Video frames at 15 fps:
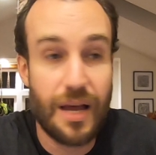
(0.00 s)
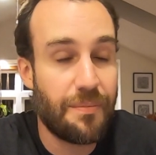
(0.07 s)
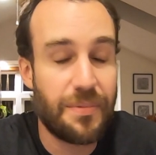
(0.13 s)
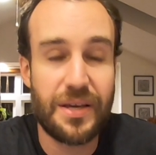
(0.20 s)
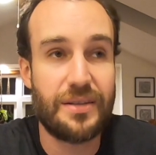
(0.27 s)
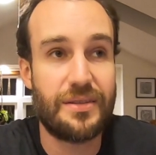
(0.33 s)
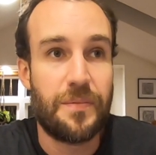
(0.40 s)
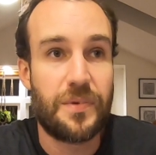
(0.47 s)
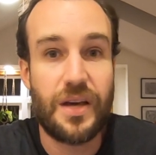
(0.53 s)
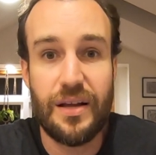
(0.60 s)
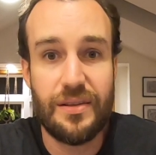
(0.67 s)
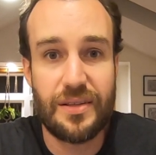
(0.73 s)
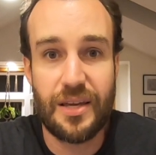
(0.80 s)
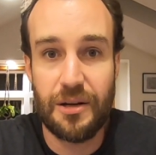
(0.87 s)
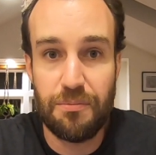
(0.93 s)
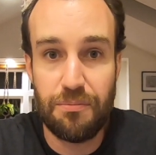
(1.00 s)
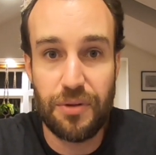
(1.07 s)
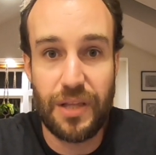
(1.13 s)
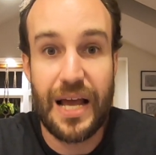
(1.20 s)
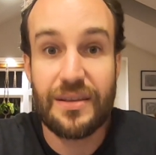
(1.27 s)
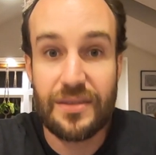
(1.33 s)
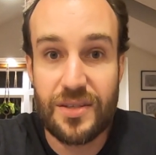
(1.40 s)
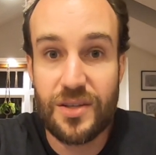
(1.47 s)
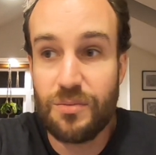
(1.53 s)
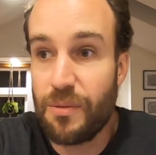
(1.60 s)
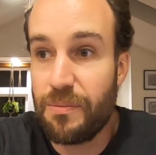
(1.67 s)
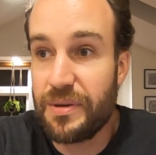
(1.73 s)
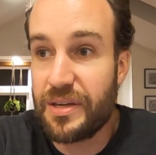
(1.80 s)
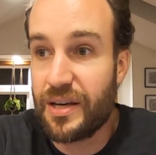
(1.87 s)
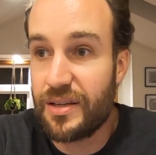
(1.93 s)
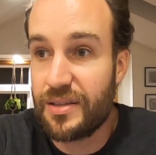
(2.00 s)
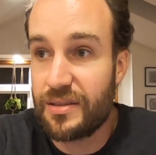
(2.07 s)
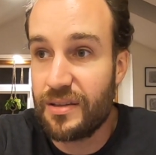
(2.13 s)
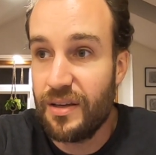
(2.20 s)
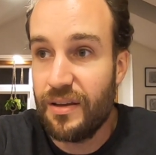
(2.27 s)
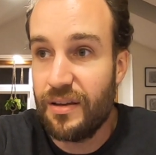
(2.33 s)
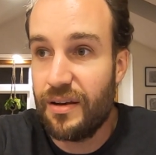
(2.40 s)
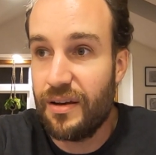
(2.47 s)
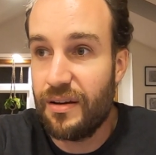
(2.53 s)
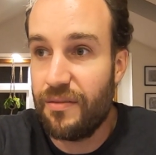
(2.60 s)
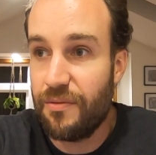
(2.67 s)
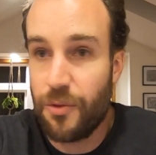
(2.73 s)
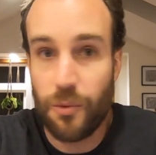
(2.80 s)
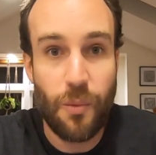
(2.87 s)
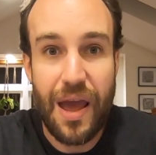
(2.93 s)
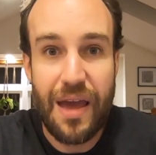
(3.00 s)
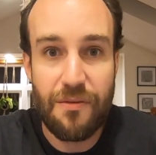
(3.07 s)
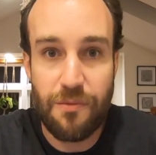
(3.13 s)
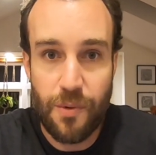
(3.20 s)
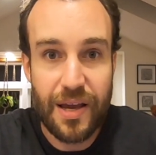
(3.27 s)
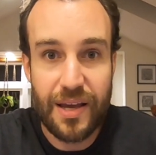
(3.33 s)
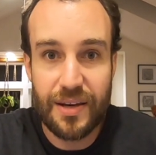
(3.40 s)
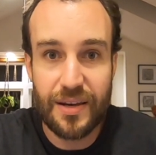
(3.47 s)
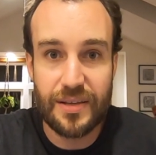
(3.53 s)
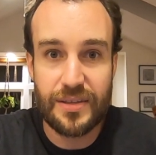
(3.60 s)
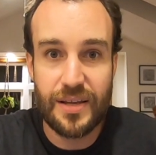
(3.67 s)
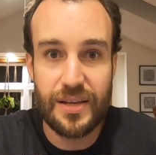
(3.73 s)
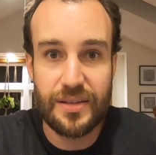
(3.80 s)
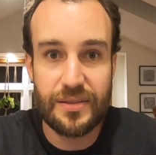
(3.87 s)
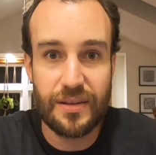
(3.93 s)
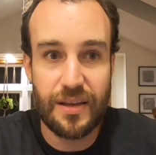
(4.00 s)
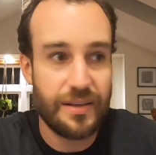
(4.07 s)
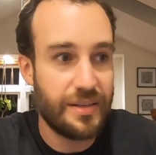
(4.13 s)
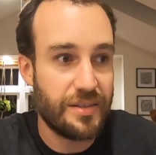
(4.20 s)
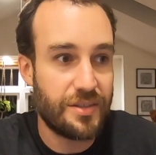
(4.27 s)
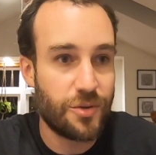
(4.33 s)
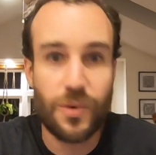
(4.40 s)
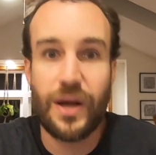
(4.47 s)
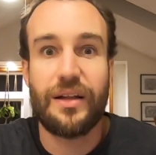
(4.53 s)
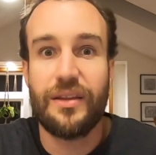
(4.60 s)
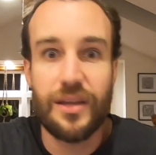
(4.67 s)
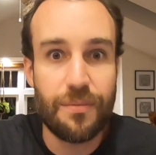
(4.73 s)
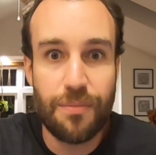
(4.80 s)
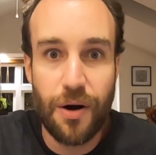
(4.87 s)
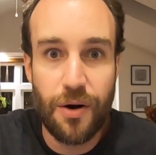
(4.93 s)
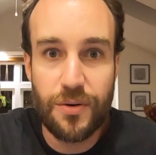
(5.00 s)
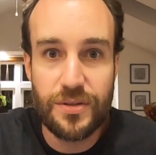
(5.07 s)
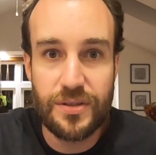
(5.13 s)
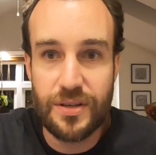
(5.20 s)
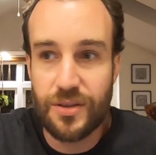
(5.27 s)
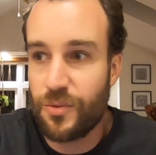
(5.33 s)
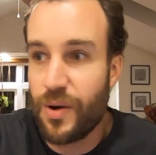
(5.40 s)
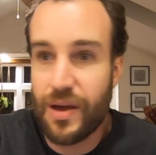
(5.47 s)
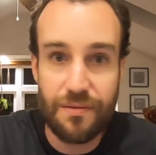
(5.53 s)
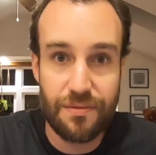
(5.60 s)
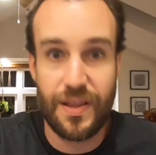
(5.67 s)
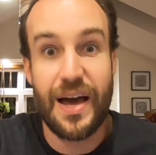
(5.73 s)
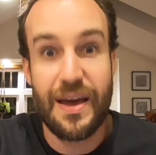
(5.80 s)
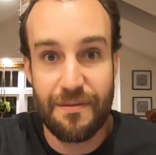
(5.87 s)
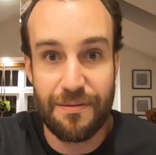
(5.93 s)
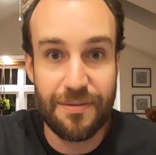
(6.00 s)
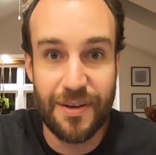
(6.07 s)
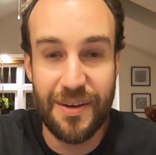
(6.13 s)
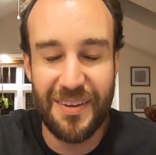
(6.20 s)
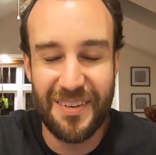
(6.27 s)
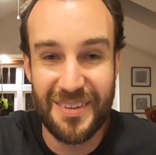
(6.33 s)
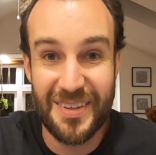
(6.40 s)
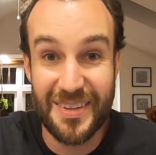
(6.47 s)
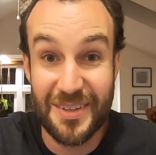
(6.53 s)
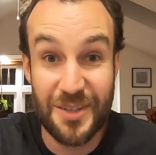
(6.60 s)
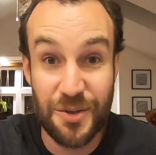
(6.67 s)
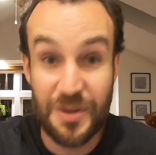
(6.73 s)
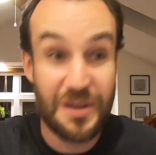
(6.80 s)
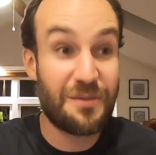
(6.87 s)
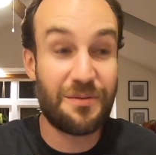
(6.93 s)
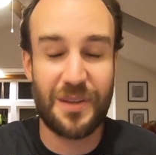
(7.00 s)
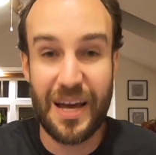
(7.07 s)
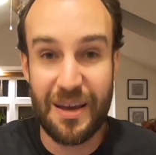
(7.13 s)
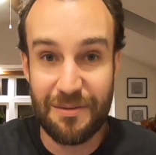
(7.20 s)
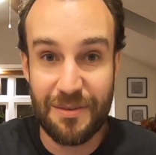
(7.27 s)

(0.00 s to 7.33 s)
because God's going to blast you, but because the way of wickedness is directly opposed to the way of life, to the tree of life.